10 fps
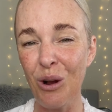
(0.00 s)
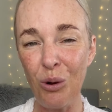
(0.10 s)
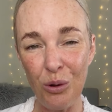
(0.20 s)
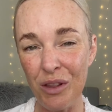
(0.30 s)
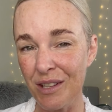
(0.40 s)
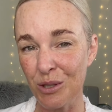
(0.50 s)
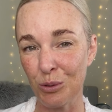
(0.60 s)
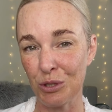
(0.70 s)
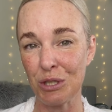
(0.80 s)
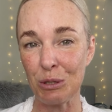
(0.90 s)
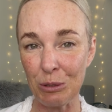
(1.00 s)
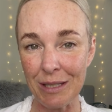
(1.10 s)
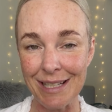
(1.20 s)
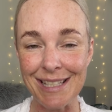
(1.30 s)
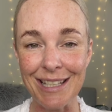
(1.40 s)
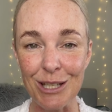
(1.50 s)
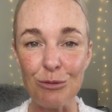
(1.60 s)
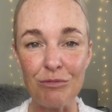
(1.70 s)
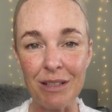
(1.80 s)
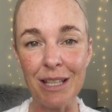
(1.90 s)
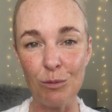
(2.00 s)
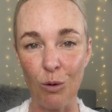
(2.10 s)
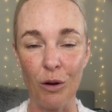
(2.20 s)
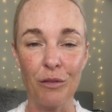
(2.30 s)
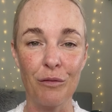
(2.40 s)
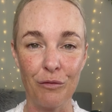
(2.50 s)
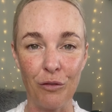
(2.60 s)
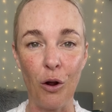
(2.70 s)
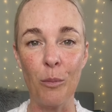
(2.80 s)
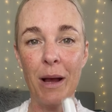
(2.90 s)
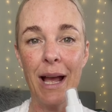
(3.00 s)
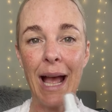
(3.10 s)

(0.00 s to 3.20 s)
all those gorgeous goodies that you really want from